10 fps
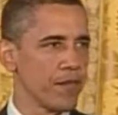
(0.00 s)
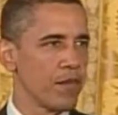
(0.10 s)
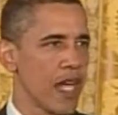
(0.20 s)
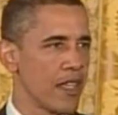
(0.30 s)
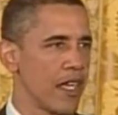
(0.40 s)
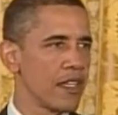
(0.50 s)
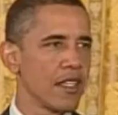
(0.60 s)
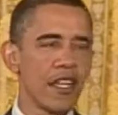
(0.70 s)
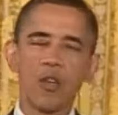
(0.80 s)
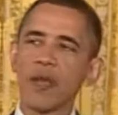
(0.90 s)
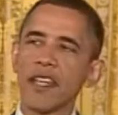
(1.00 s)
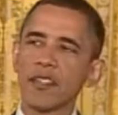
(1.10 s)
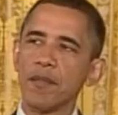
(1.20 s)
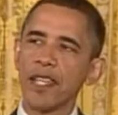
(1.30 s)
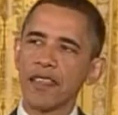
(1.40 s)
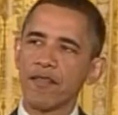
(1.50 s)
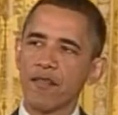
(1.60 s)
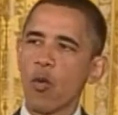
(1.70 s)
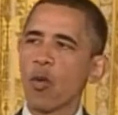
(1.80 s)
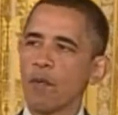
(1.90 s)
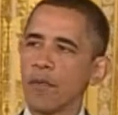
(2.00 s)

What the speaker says: And by the end of the year, we estimate that 4